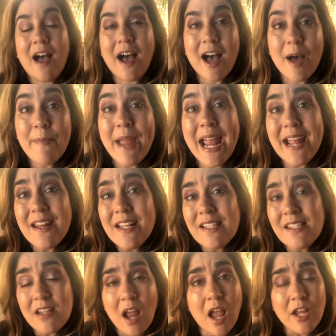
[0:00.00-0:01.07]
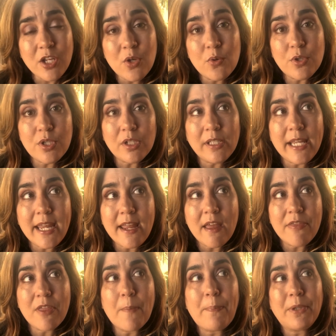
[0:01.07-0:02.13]
and it's not usually
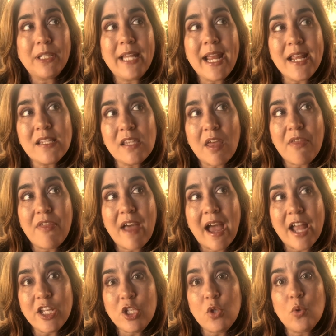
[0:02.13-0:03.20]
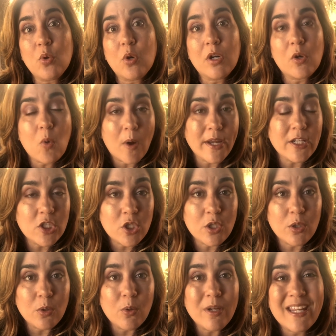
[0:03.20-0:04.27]
the place that you are going
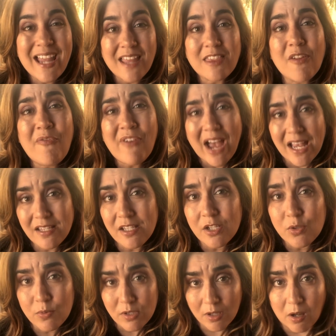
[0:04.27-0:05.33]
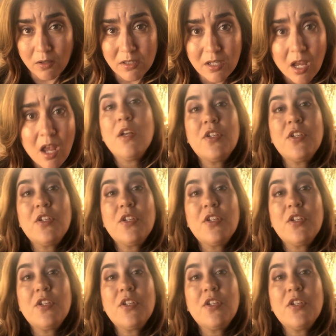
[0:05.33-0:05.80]
to get the fastest results.